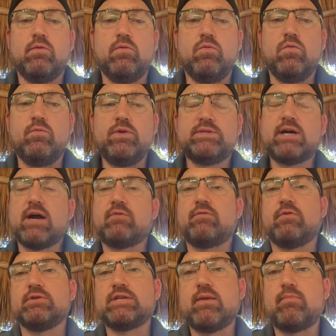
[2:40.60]
when we talk,
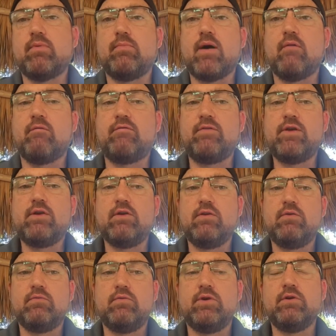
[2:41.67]
for example, about
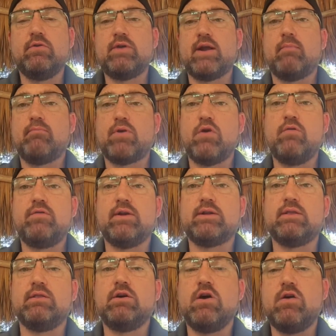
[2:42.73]
fear, we know that in
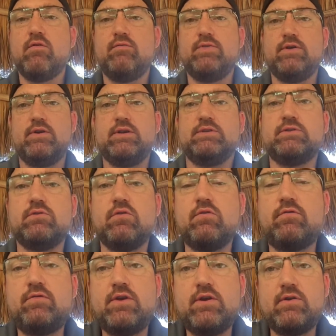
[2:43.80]
perfect love there is no
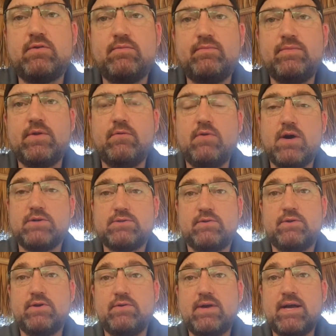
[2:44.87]
fear. We also
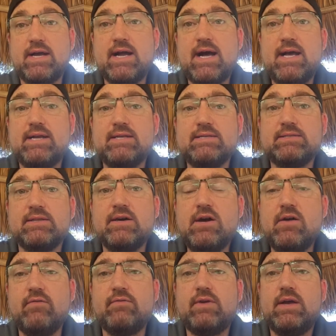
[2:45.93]
know that God is
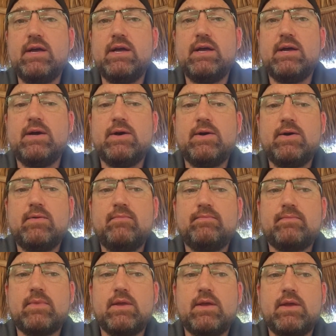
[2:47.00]
love. Um,
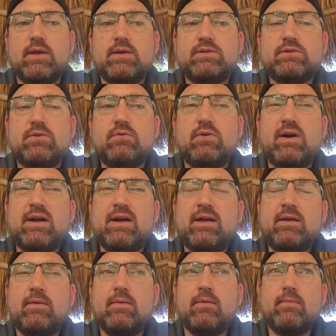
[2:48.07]
so
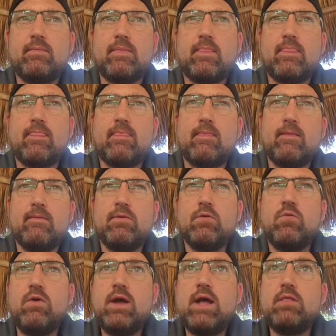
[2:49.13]

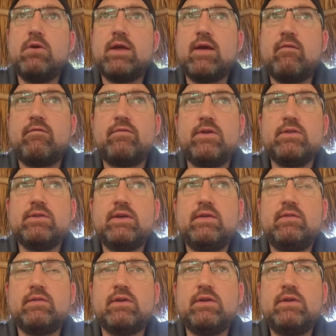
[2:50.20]
the way I look at
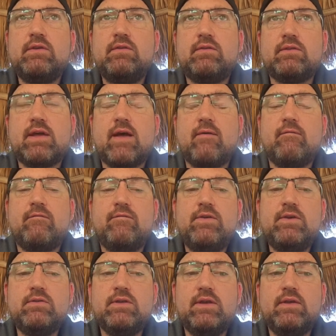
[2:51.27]
feelings is that
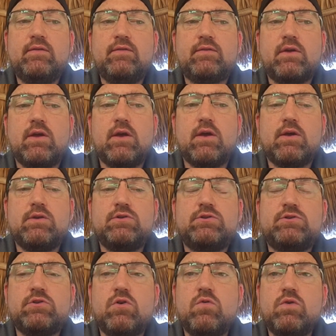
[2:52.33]
feelings
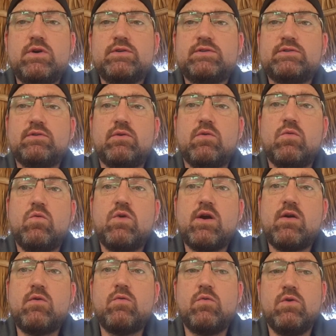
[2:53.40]
show us
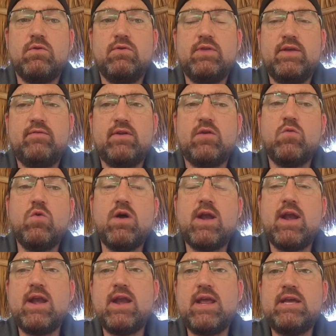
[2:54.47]
where we're living, what
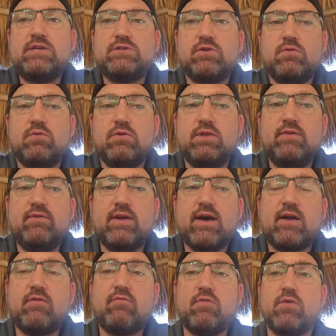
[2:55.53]
nature we're living
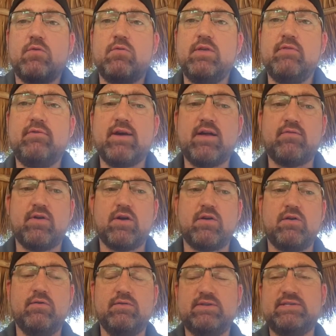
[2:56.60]
out of, whether we're living out of the
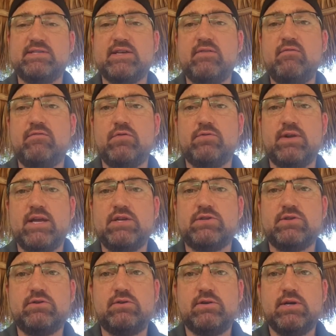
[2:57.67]
sinful
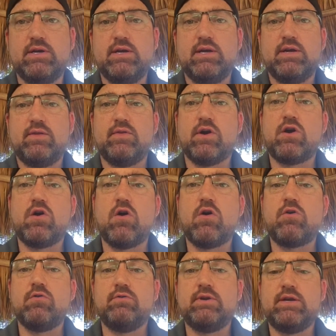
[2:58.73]
nature a
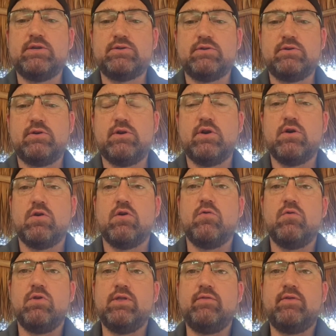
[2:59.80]
carnal nature
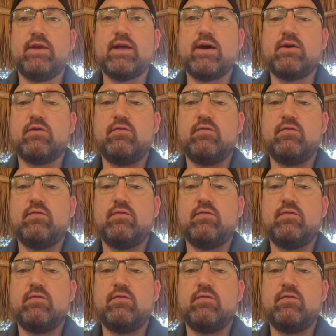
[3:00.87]
or we're living out